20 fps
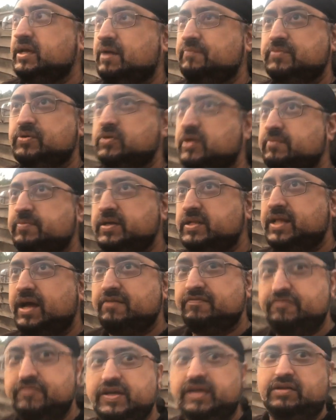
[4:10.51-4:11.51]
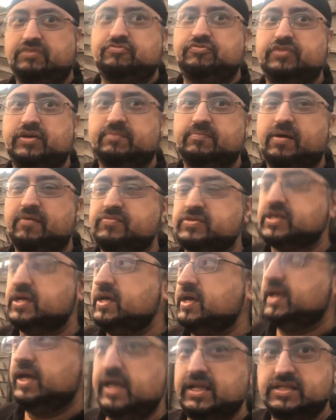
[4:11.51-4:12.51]
I'm not going to be that fit in 3 months.
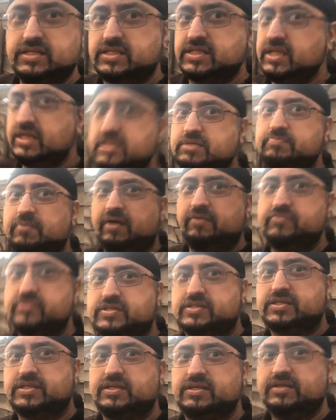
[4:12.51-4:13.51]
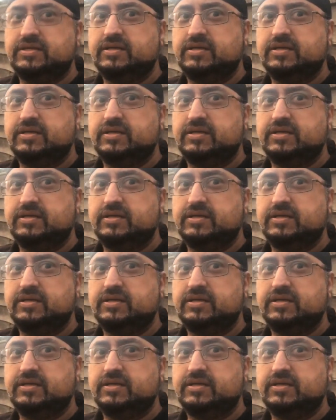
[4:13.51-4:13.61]
In 6 months,